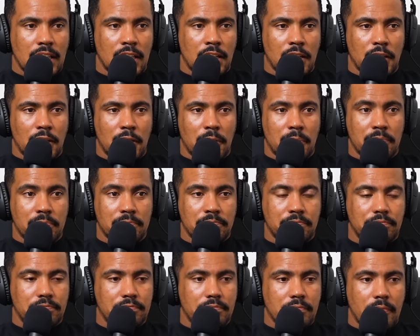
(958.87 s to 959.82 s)

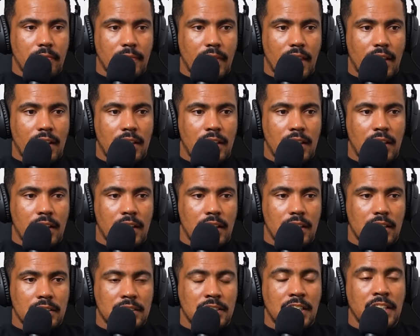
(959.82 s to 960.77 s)
Um,
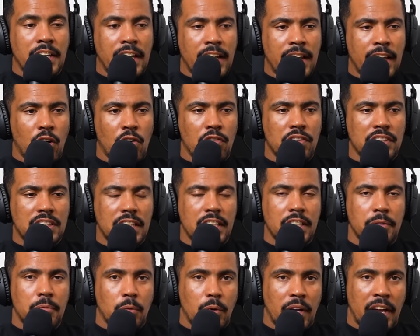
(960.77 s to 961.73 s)
Sanele
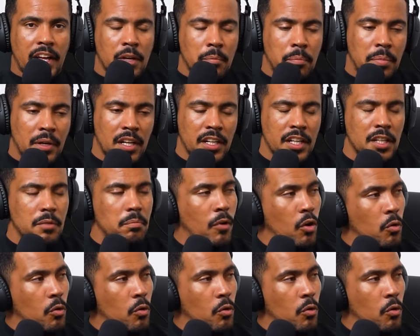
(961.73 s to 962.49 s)
obviously had a brilliant